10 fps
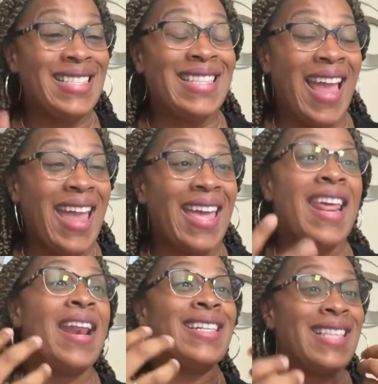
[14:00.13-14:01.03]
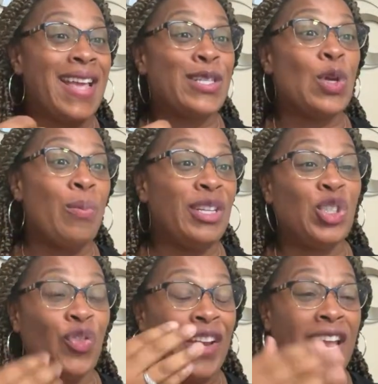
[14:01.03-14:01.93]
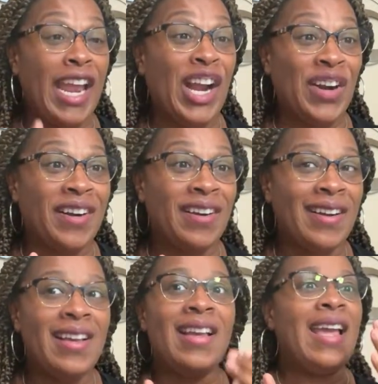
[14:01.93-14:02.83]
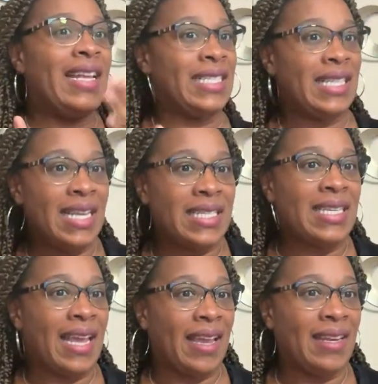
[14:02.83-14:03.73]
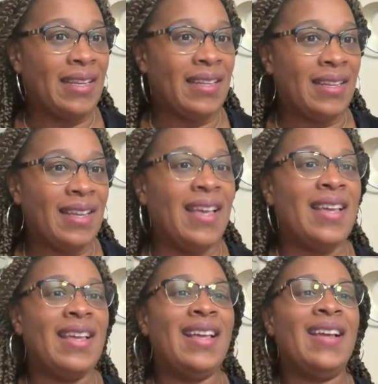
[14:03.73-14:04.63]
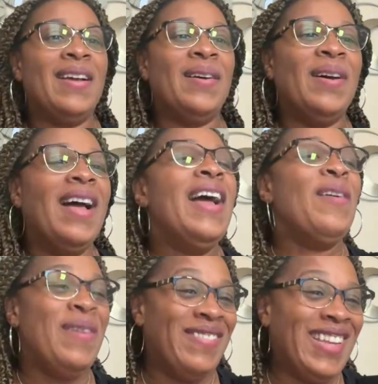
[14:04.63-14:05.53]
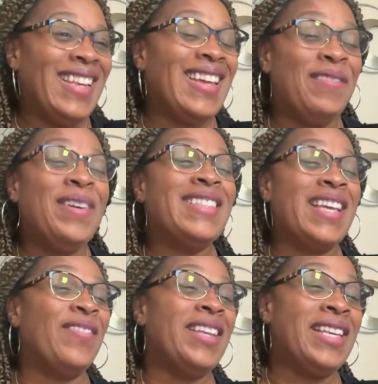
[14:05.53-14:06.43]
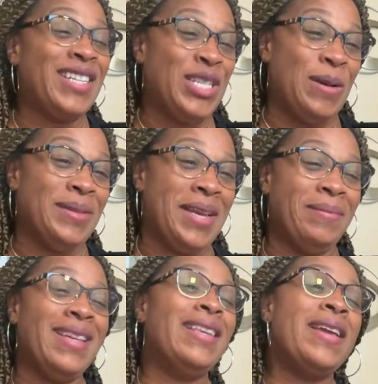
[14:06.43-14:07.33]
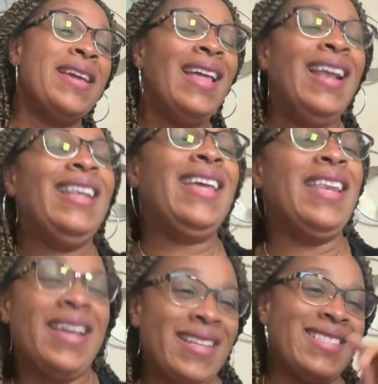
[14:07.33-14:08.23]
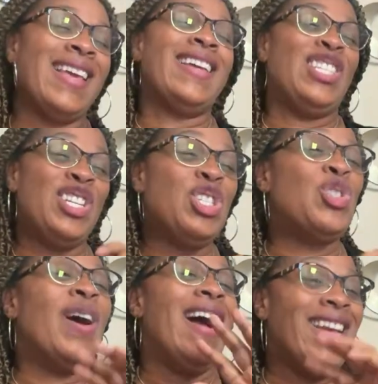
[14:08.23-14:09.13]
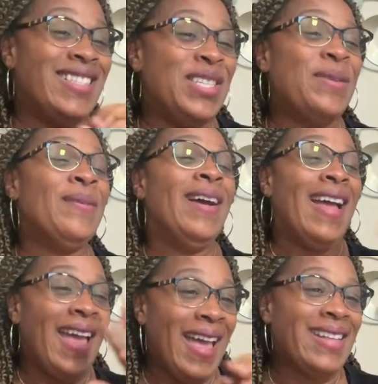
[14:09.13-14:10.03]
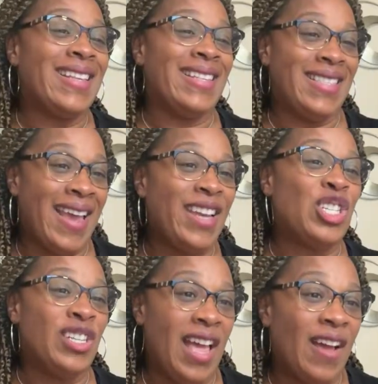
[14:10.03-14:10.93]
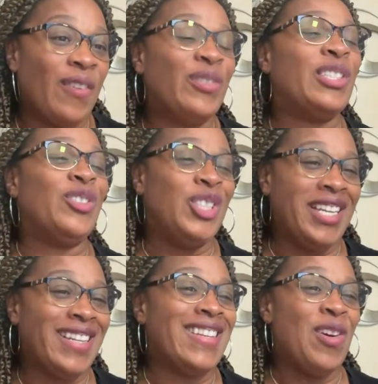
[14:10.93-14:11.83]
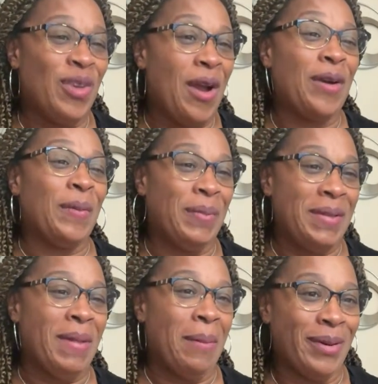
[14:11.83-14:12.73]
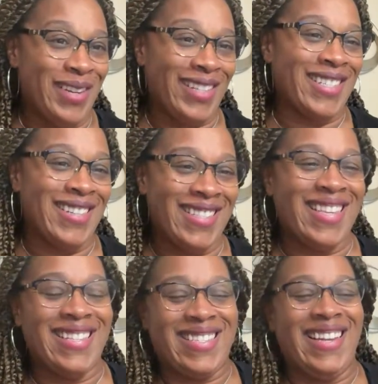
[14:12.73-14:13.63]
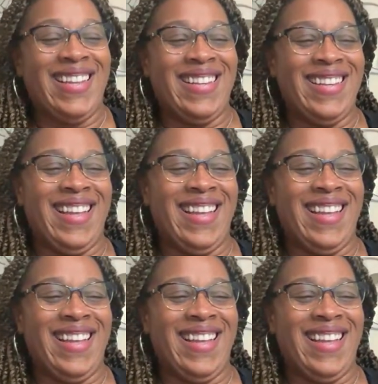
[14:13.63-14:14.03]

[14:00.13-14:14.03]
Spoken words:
say it, and I say it so much over here, it's listening. With Lily. We'll see if Lily shows up. Lily she's trying to exit stage left so she can no longer be my production assistant.